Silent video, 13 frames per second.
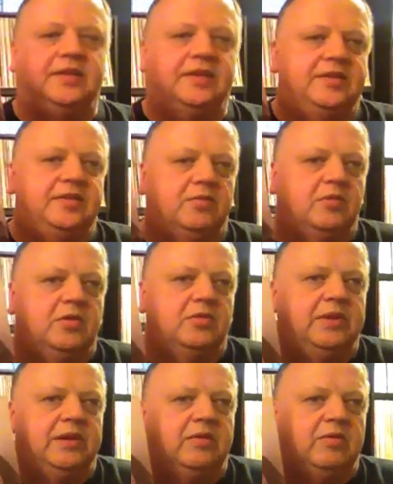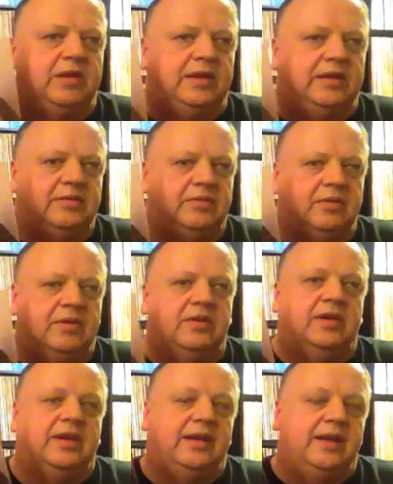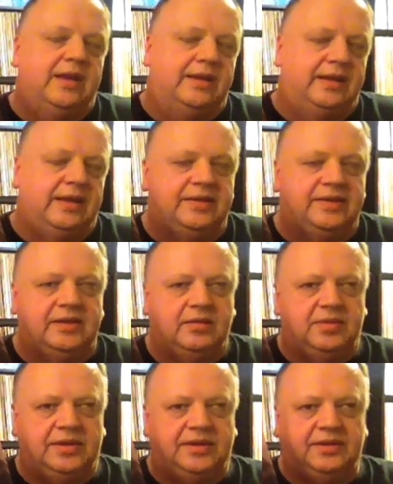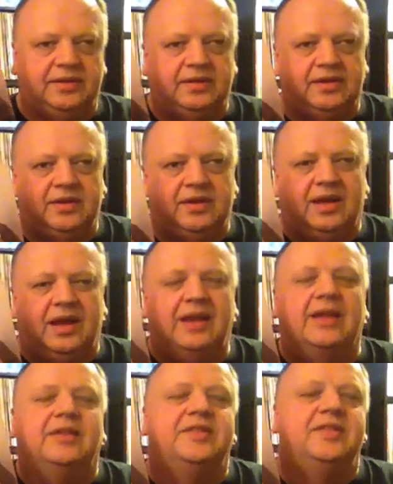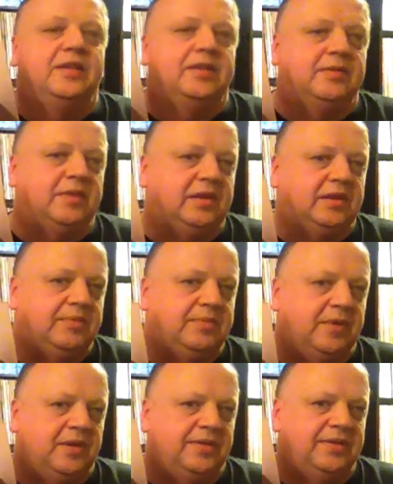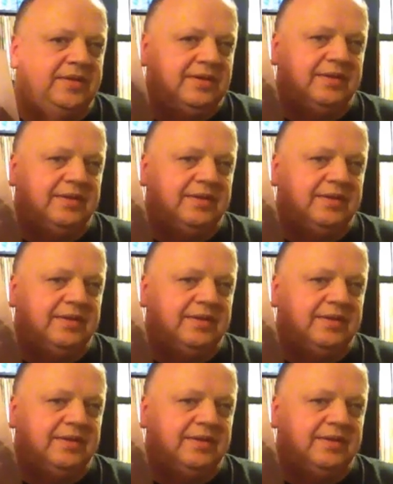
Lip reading: This the World We Created, where again it gets a little bit... I like the sentiment, but